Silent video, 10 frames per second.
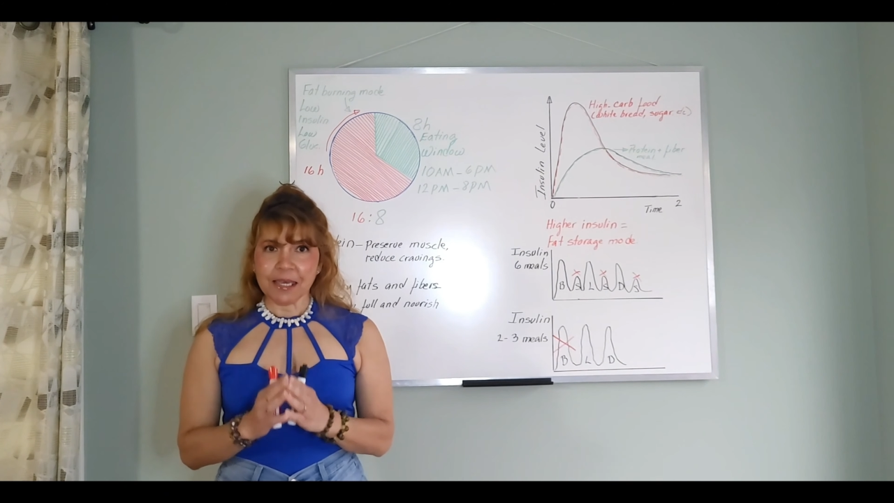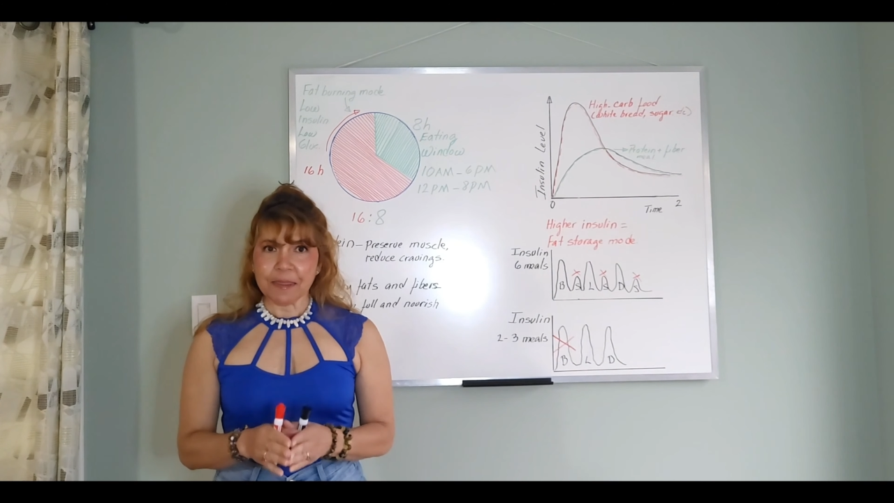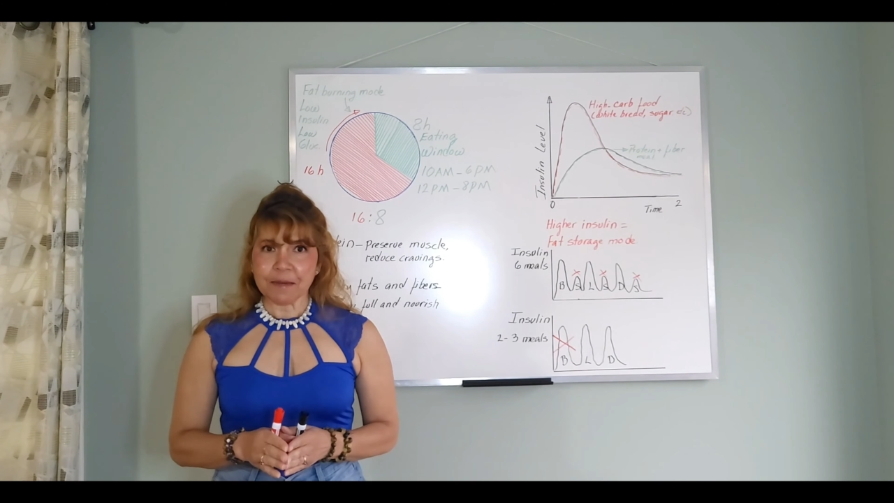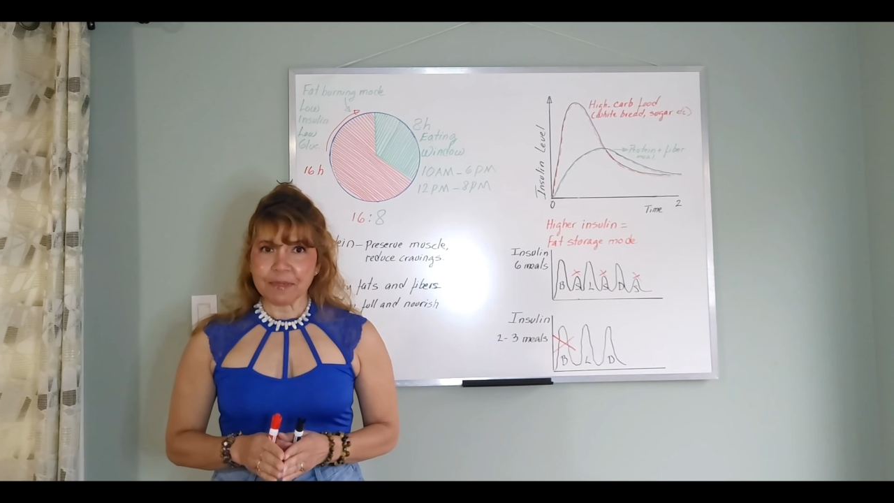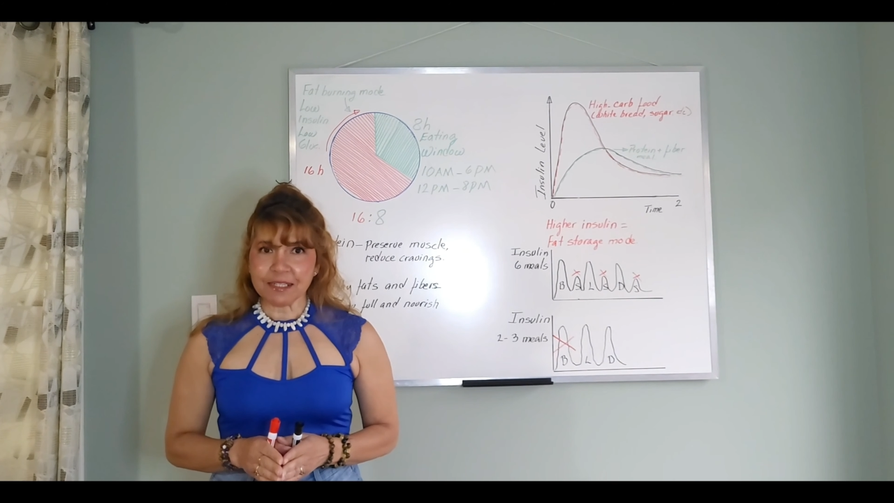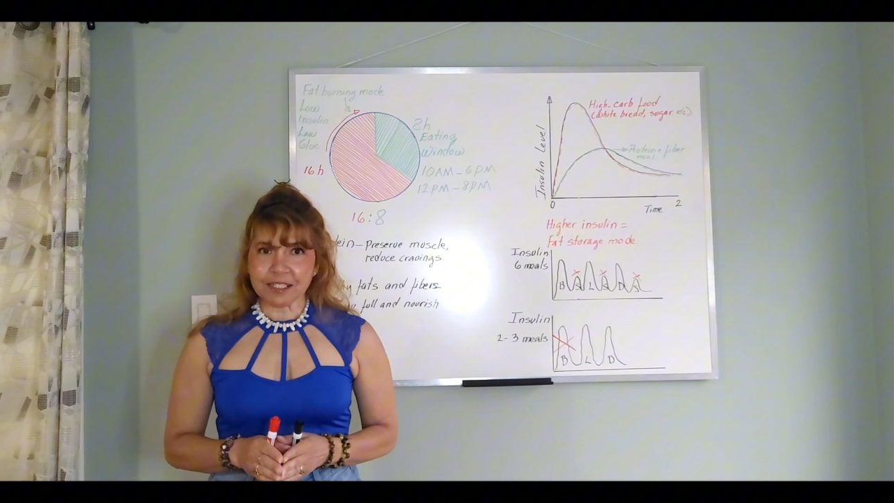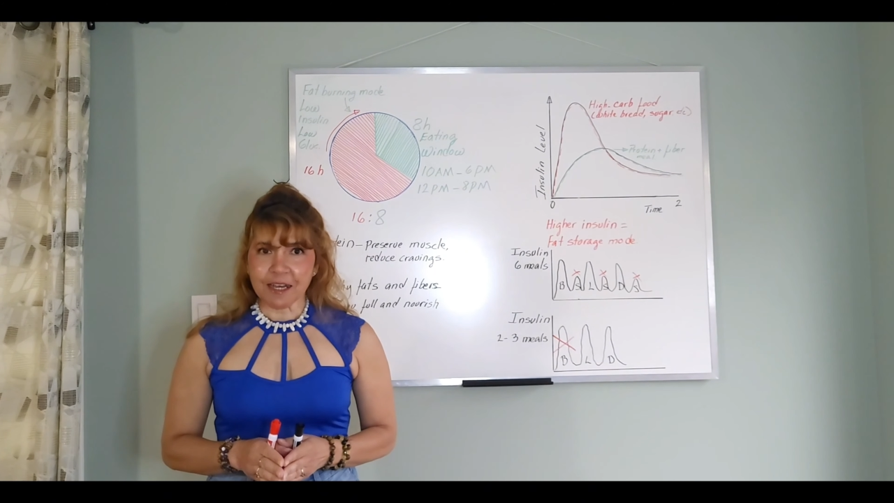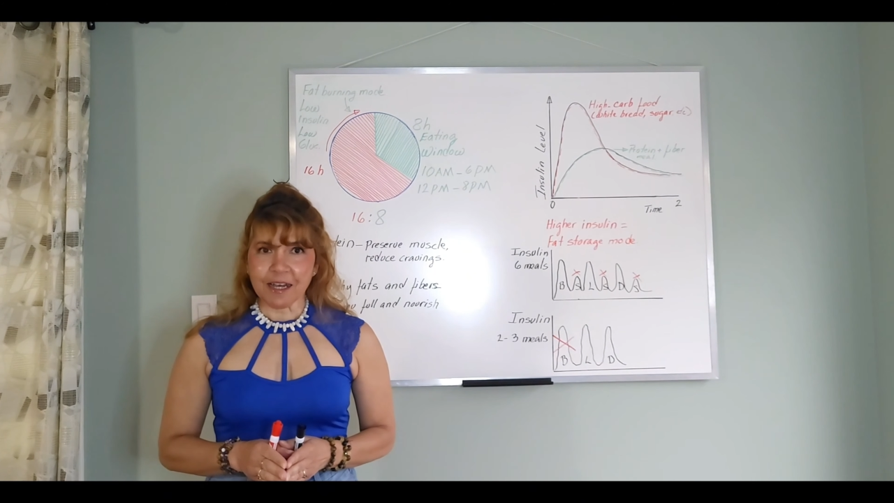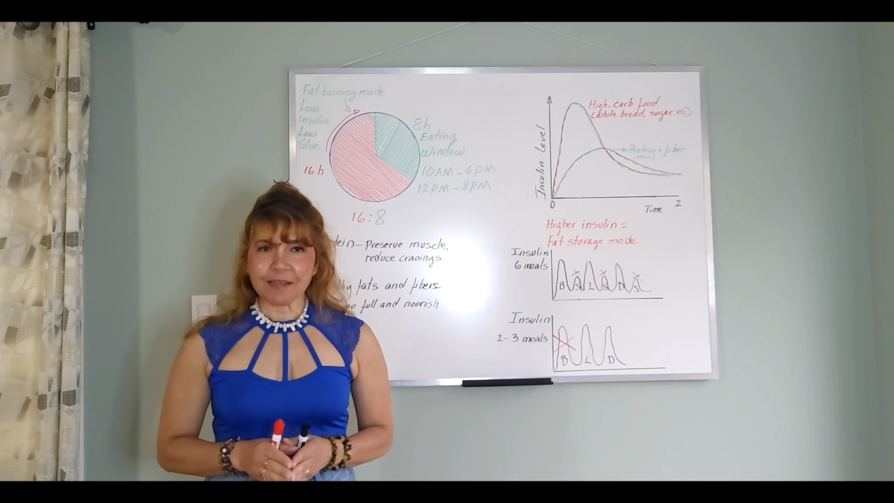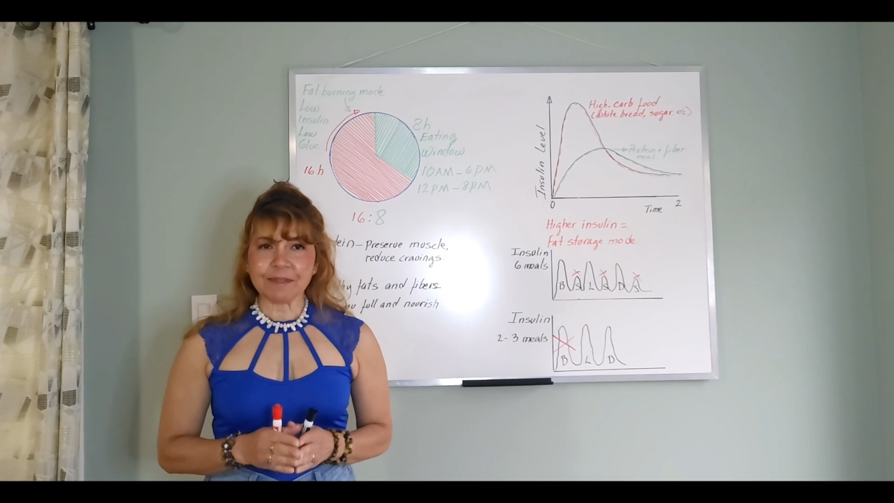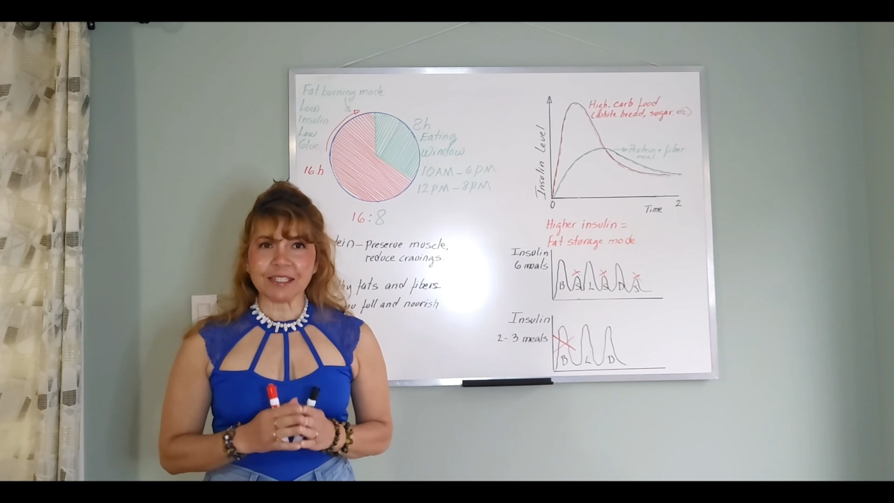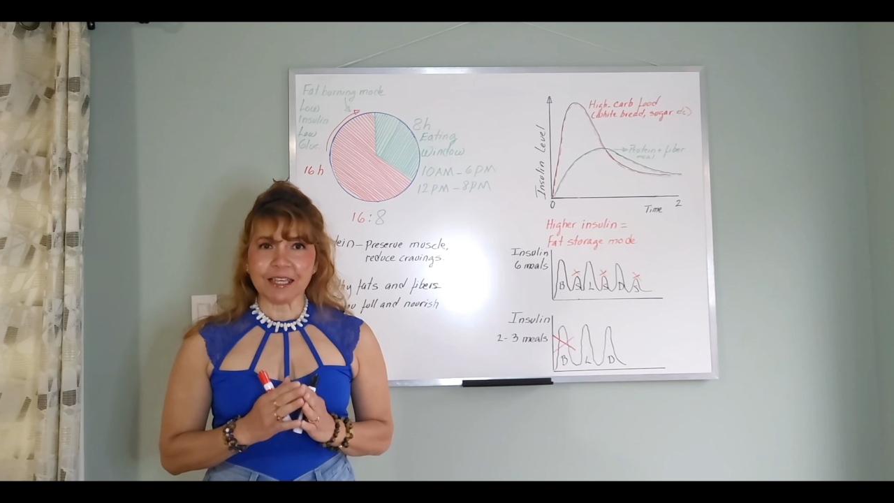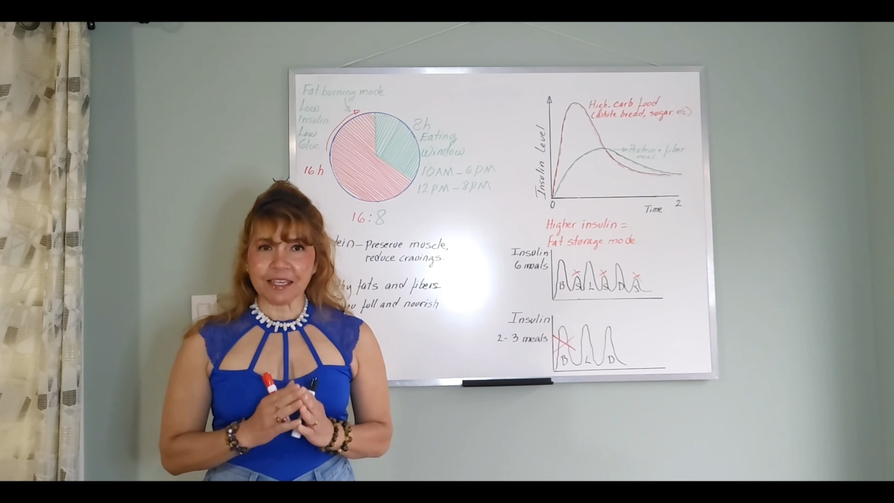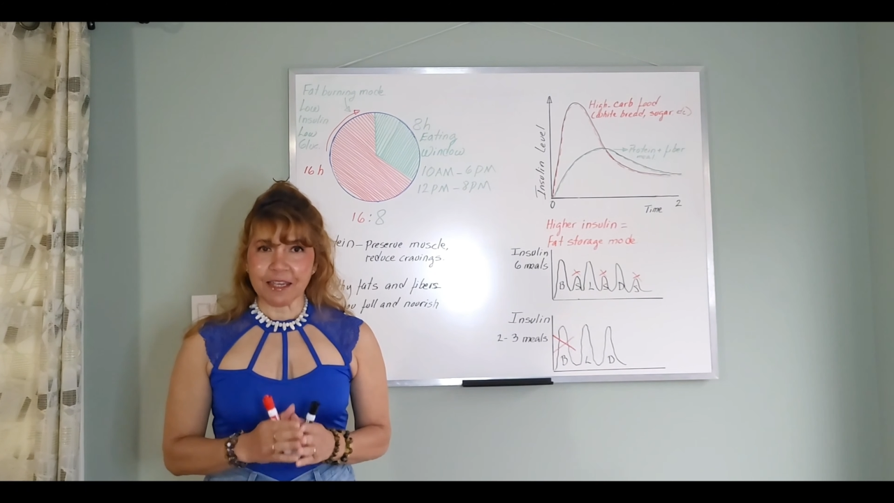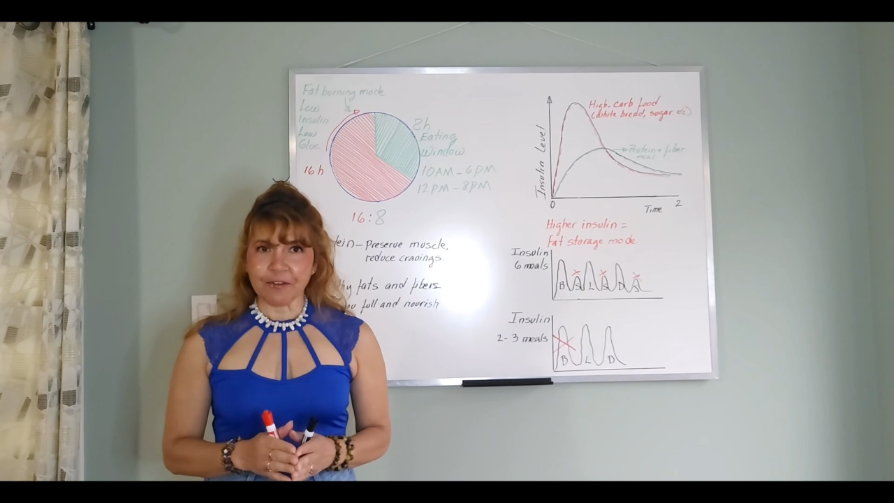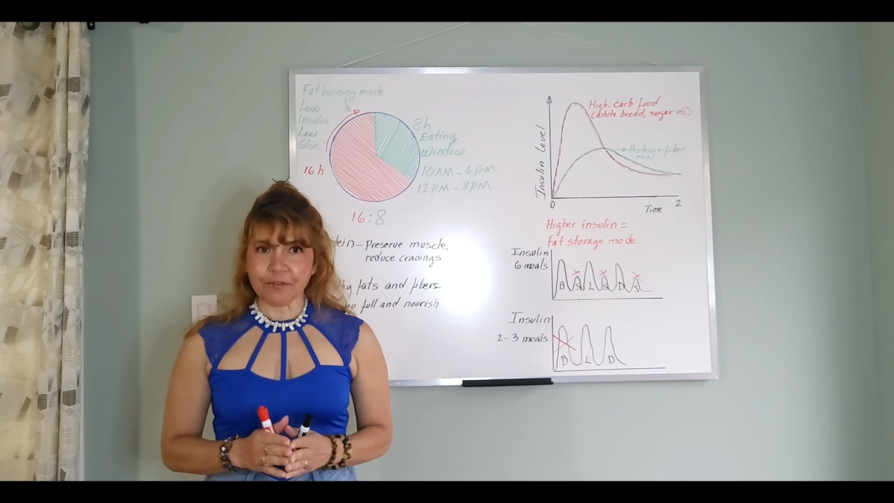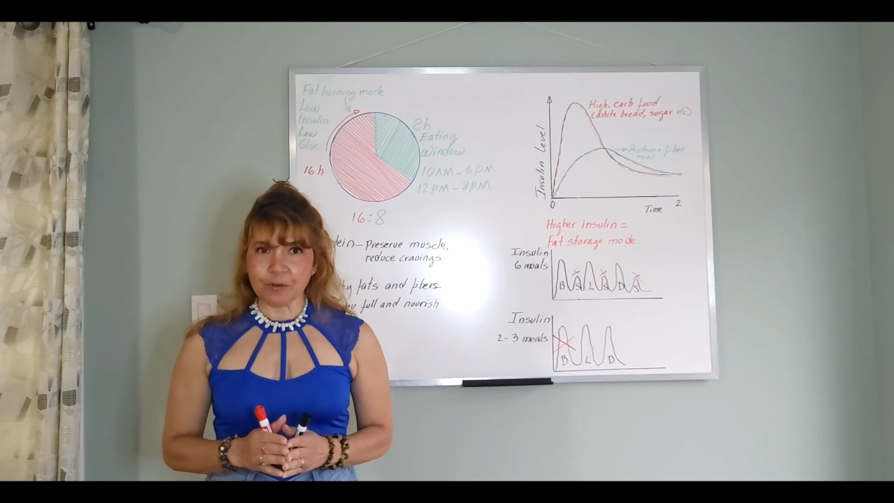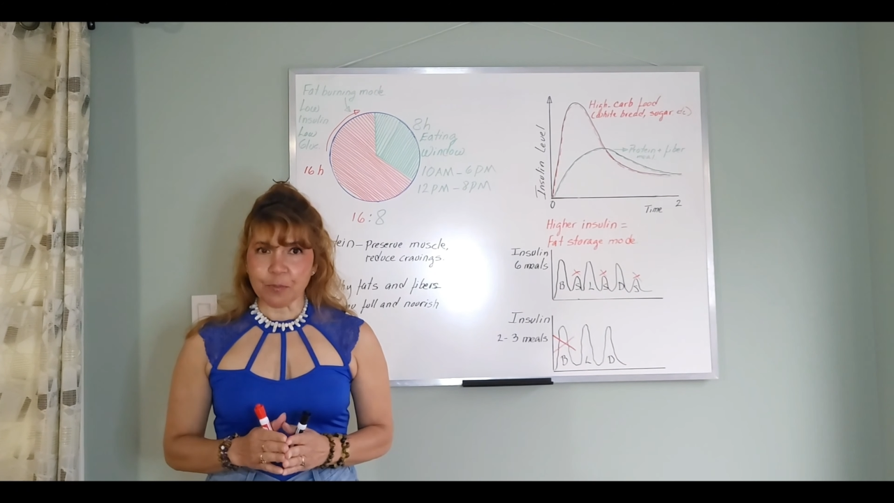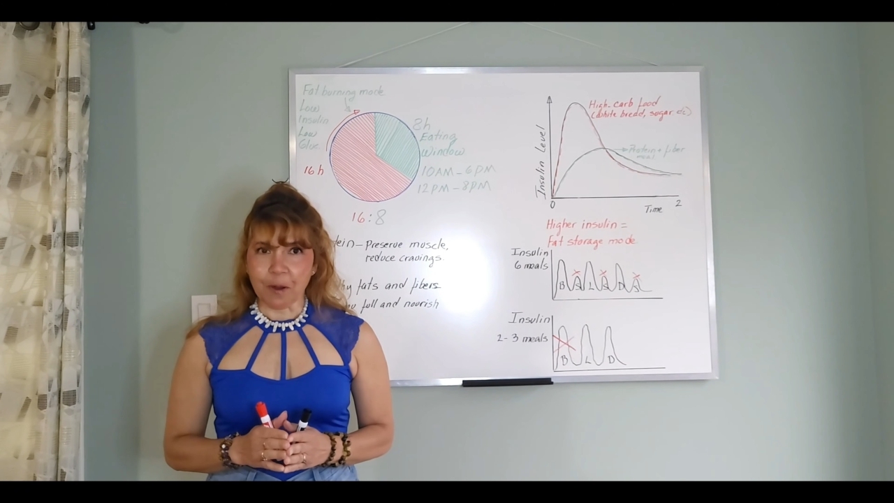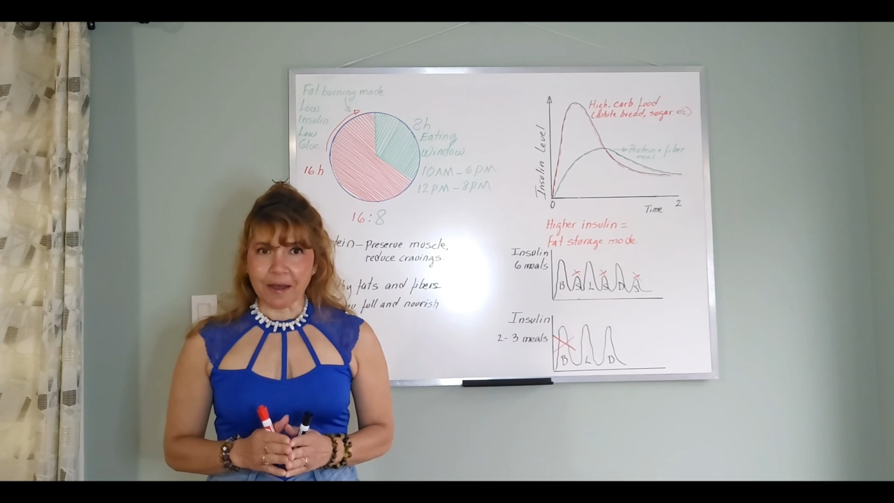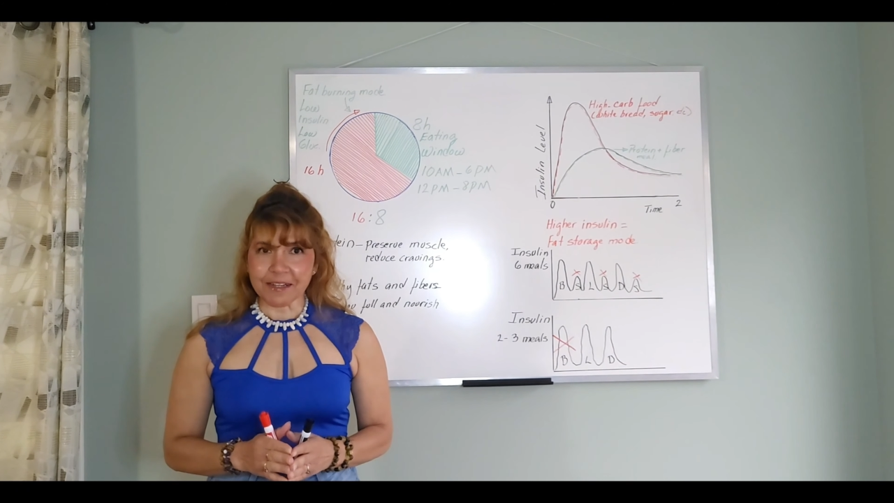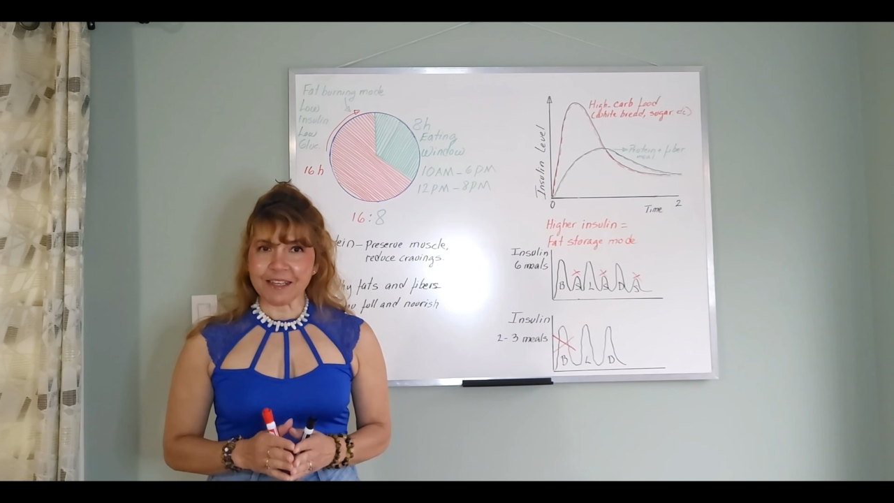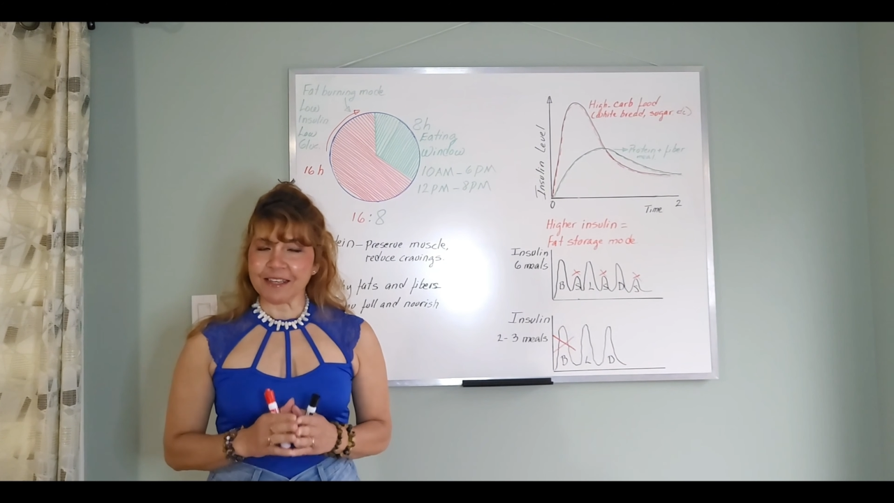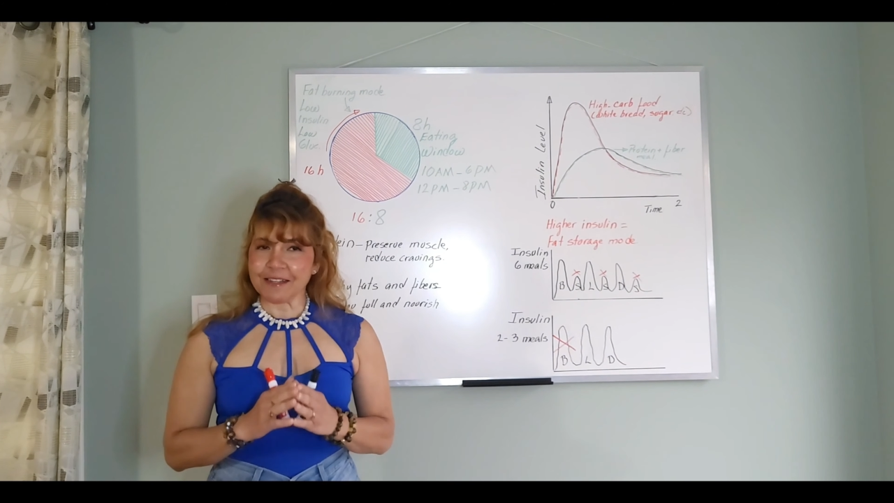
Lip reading: In the meantime, take care of your body.